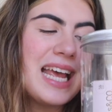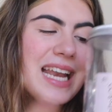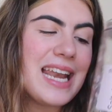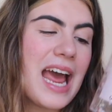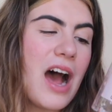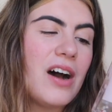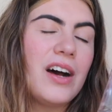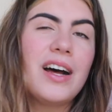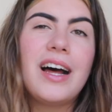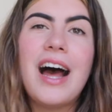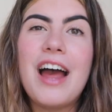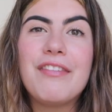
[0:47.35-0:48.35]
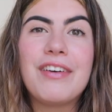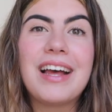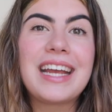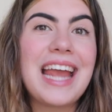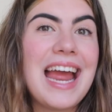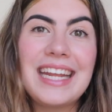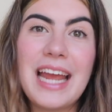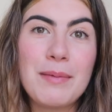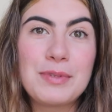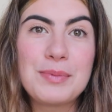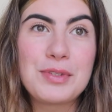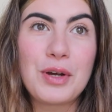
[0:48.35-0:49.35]
Now I feel like any
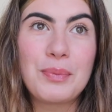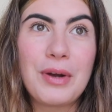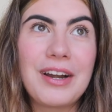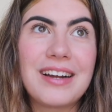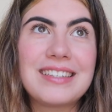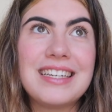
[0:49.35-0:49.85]
Epsom salt product